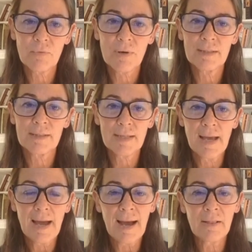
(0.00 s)
ones,
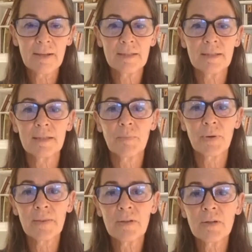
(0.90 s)
Alex is a
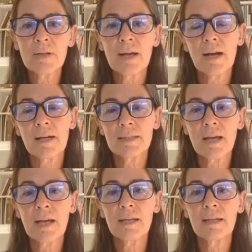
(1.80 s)
brother, a
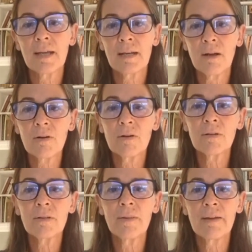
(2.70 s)
son, an
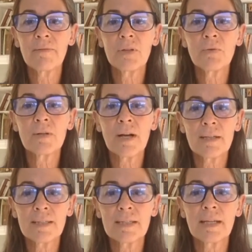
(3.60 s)
uncle, nephew,
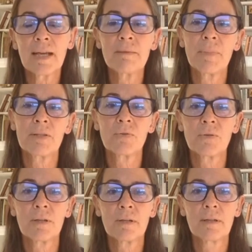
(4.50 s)
cousin, and
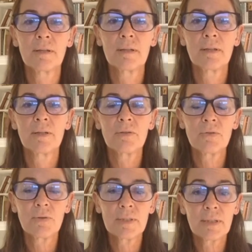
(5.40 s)
mentor.
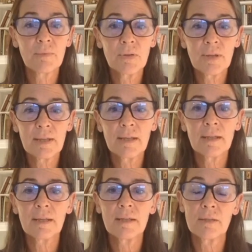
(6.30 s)
To his community,
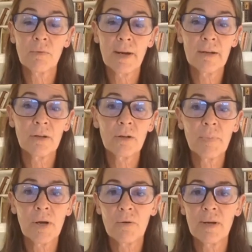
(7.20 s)
he's a writer,
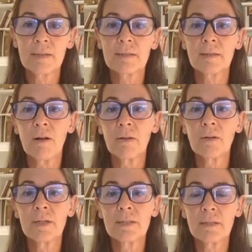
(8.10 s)
poet,
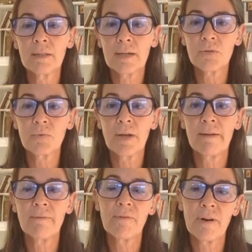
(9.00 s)
scholar, intellectual,
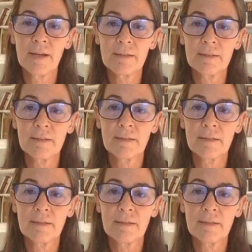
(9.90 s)
and friend.